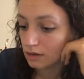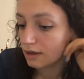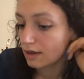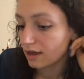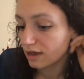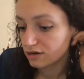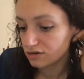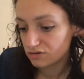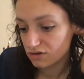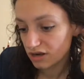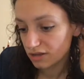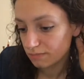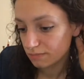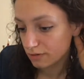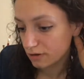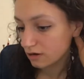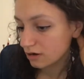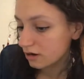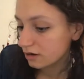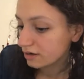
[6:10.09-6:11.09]
At Drayton
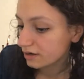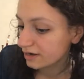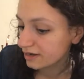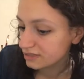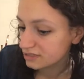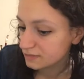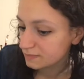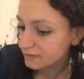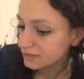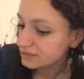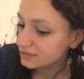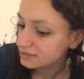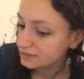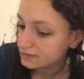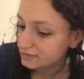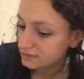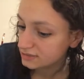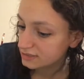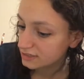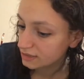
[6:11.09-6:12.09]
Park, I had spaces to
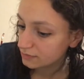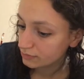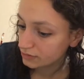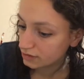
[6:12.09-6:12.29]
sit with